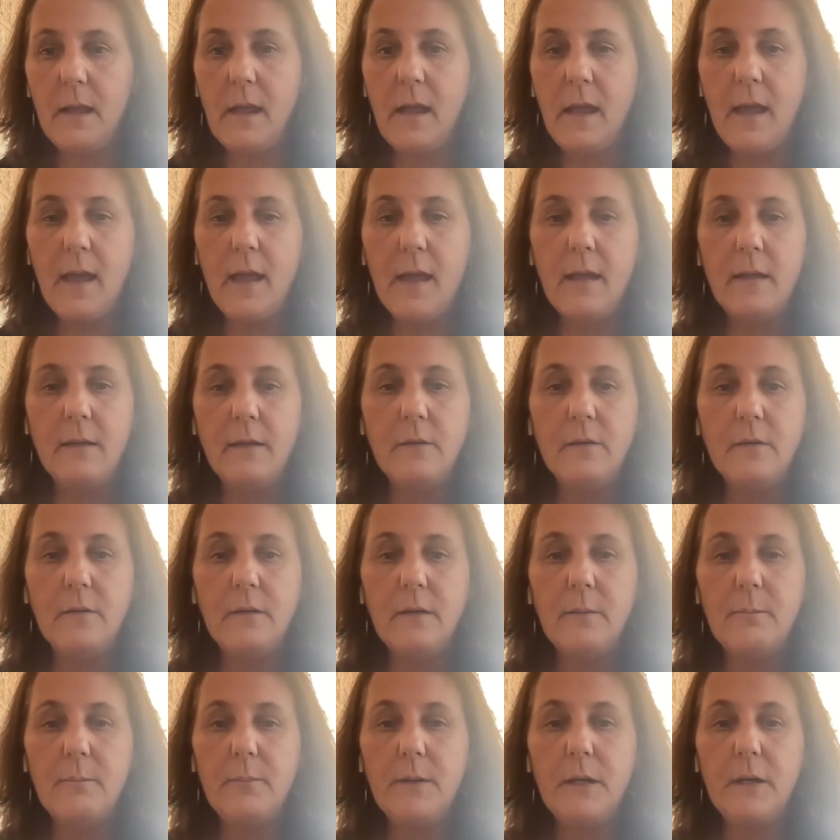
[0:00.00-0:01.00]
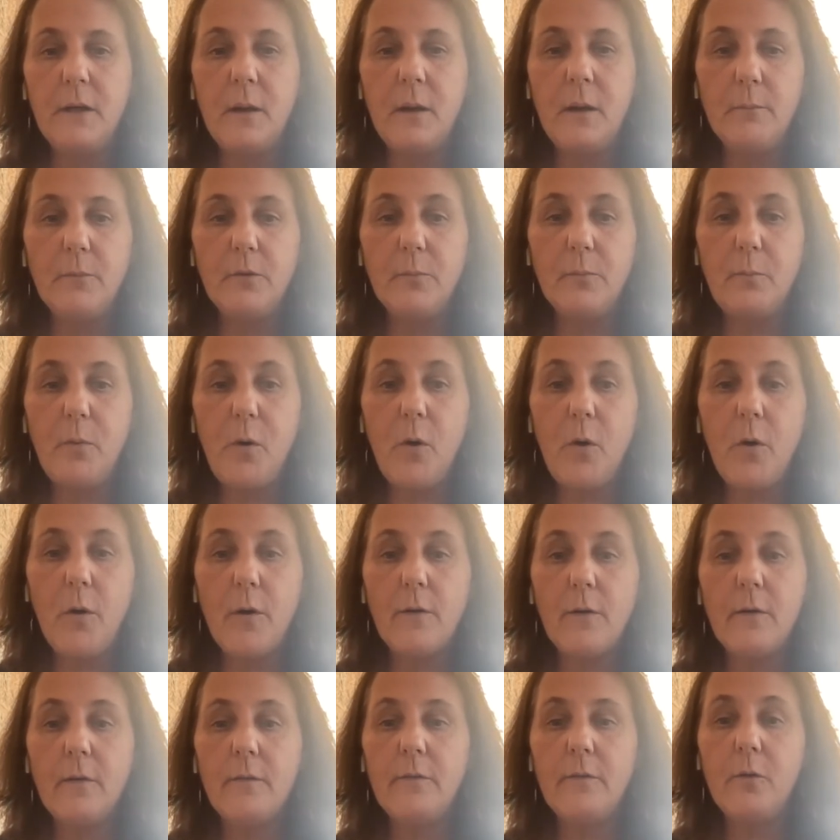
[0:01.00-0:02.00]
And it becomes
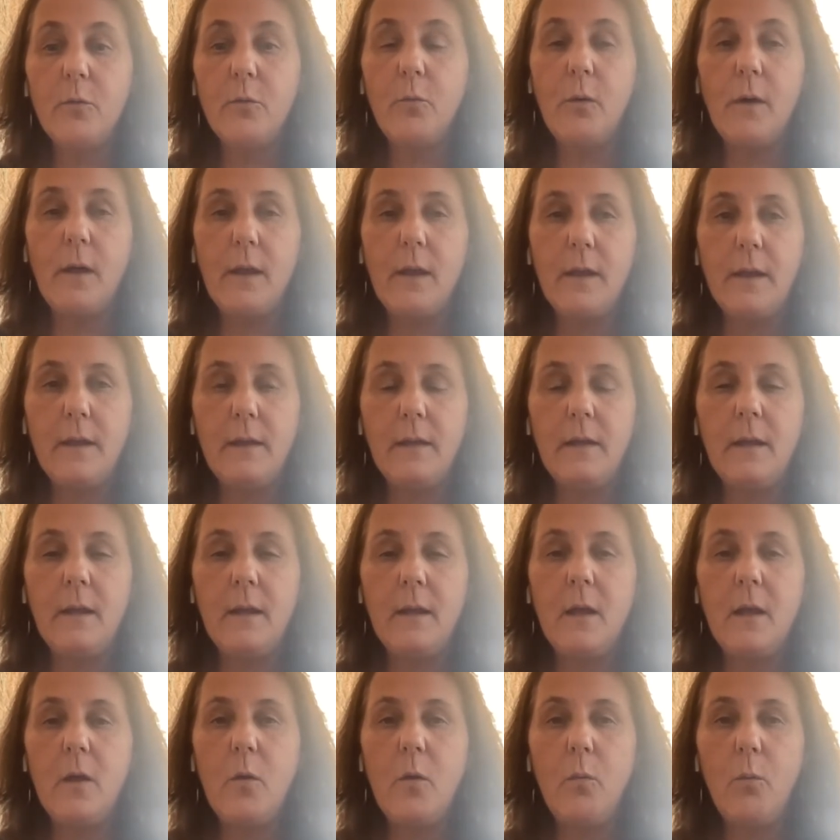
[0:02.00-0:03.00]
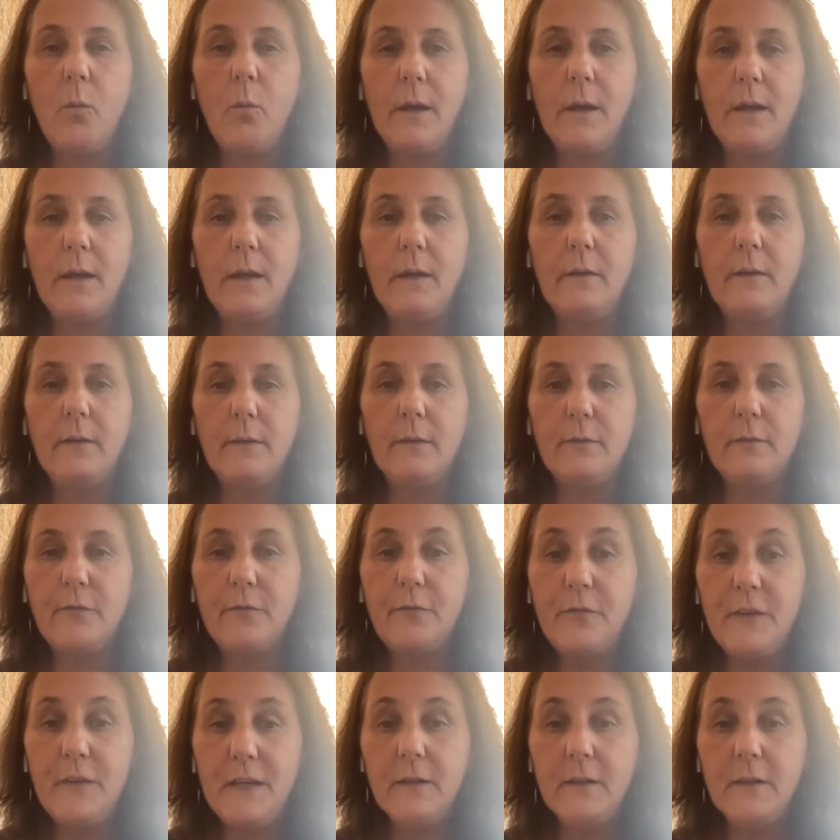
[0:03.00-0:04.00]
part of the way we
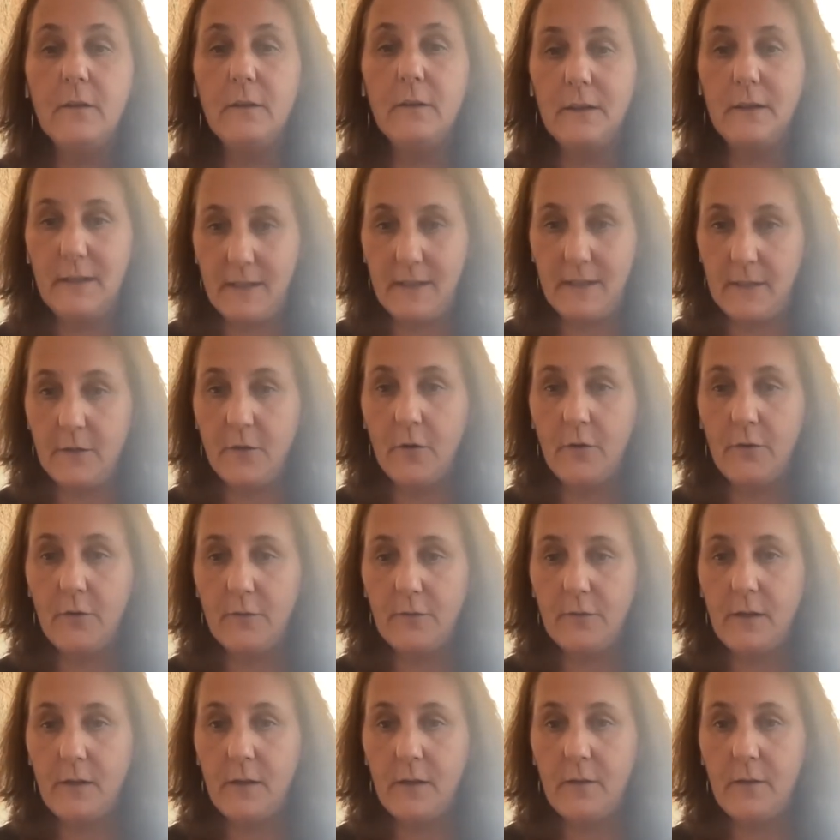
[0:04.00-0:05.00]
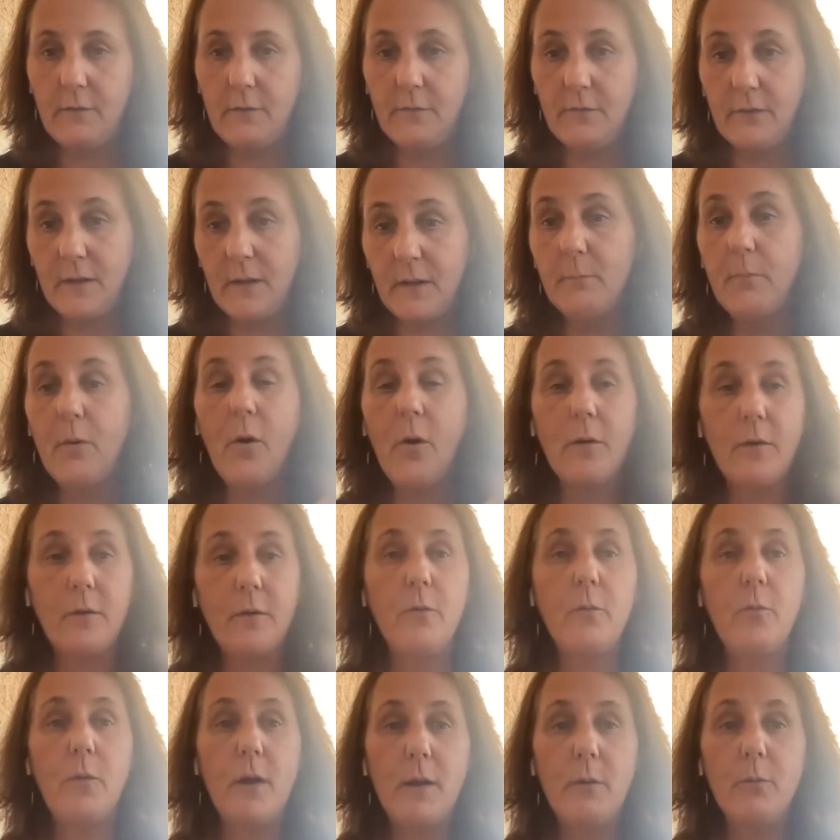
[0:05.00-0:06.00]
feel in ourselves and part of
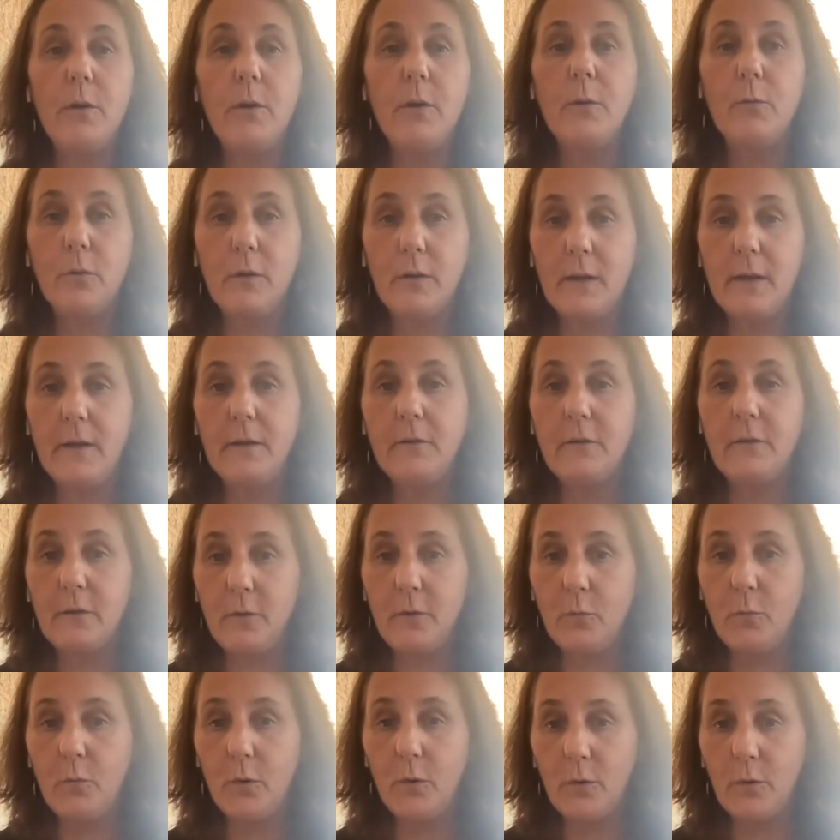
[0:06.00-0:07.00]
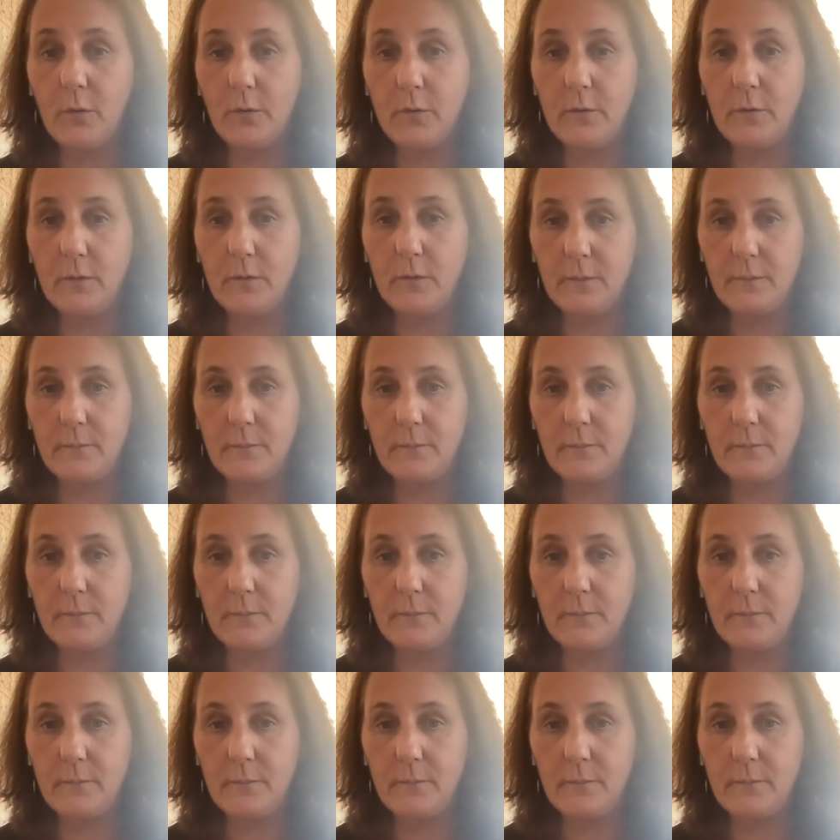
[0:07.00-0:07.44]
the way we relate to the world.